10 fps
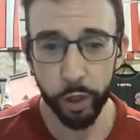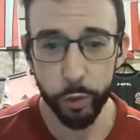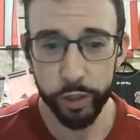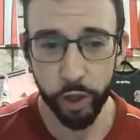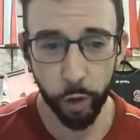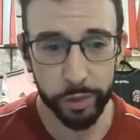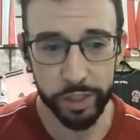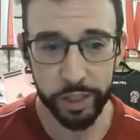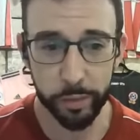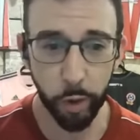Luke
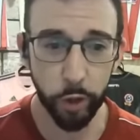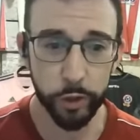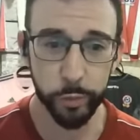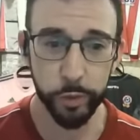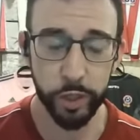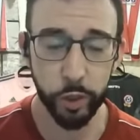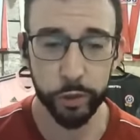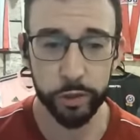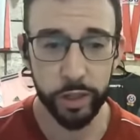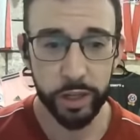Thomas in the box, but he
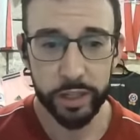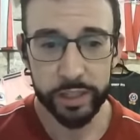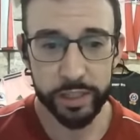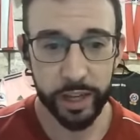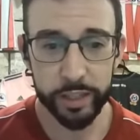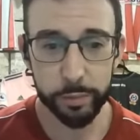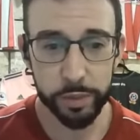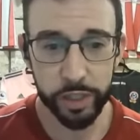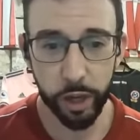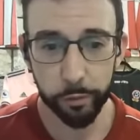couldn't set
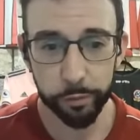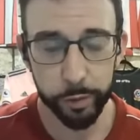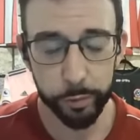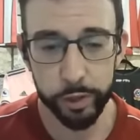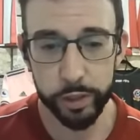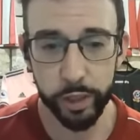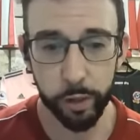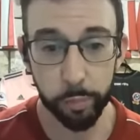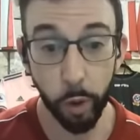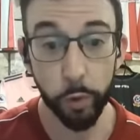himself. It was
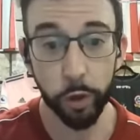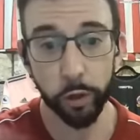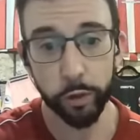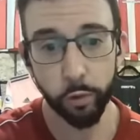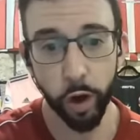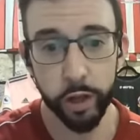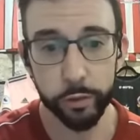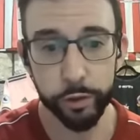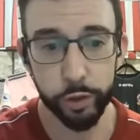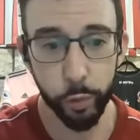Bogle on the right
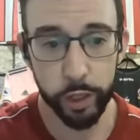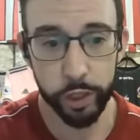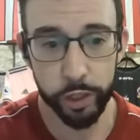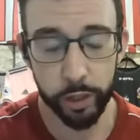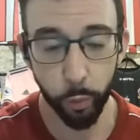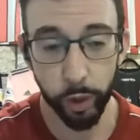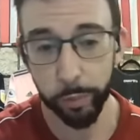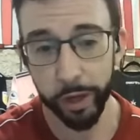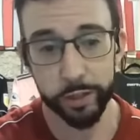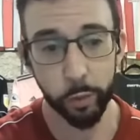who switched it
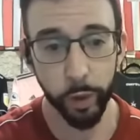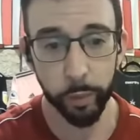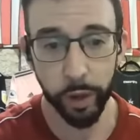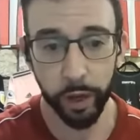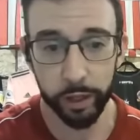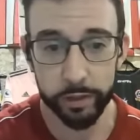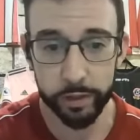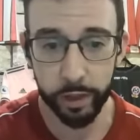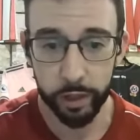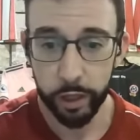wing back to wing back,
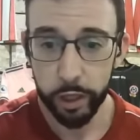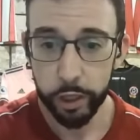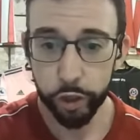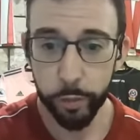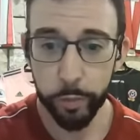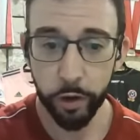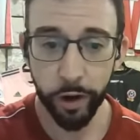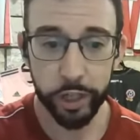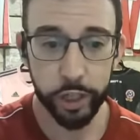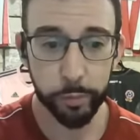and
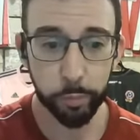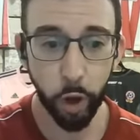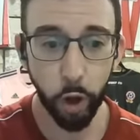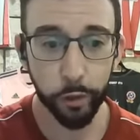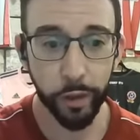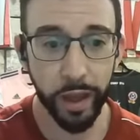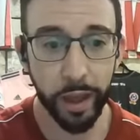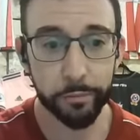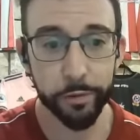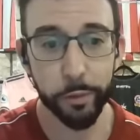Trippier actually blocked that
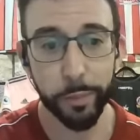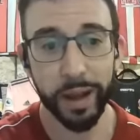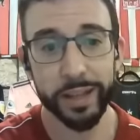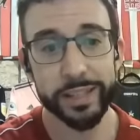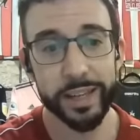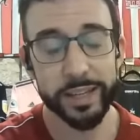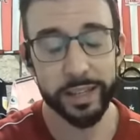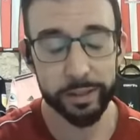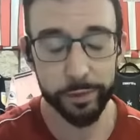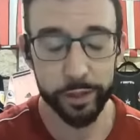effort. McAtee
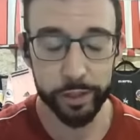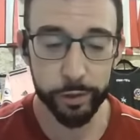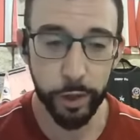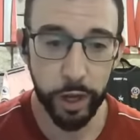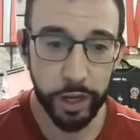delivered to